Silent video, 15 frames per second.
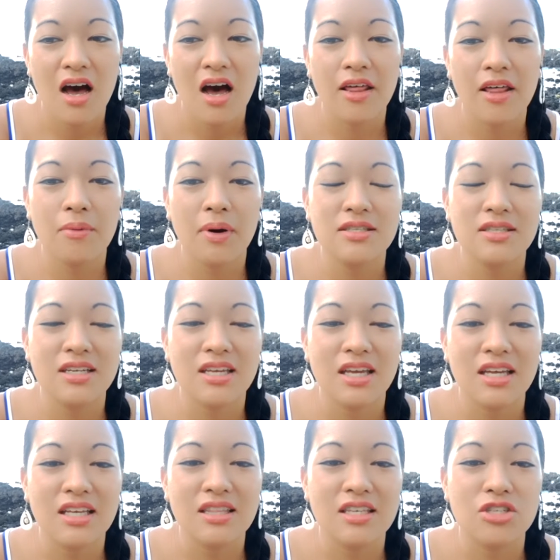otherwise they can
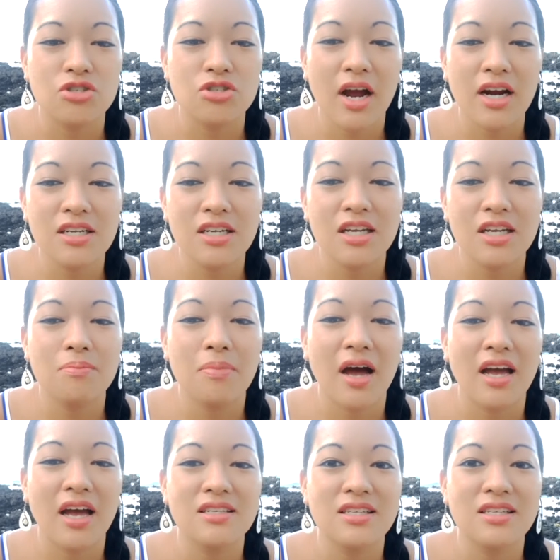get distracted
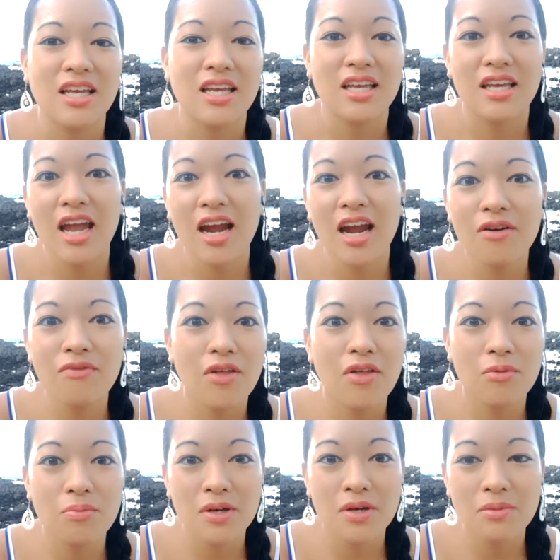by taking care of
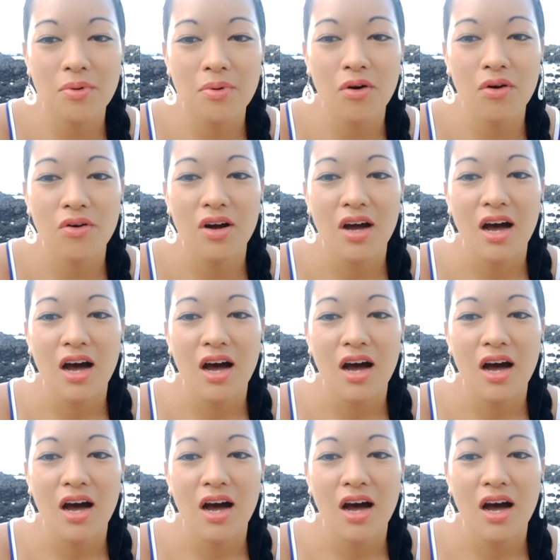other people,